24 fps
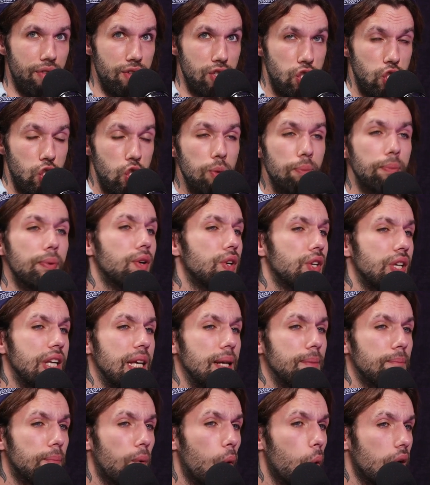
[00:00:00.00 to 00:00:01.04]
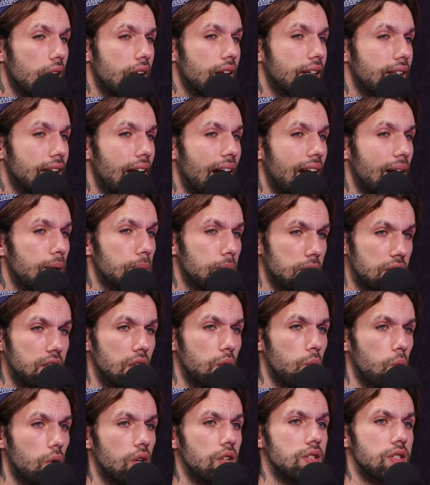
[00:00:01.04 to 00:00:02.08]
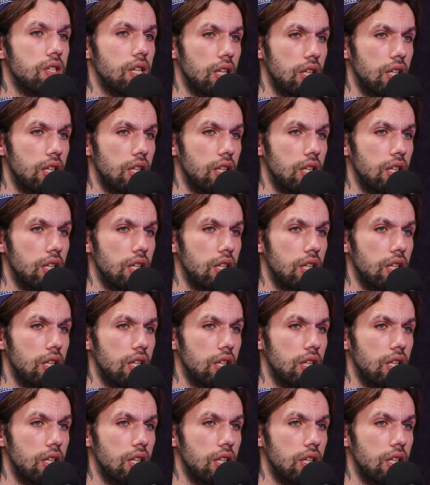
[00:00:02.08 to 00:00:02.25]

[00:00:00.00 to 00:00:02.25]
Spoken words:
super deep point in time, but there was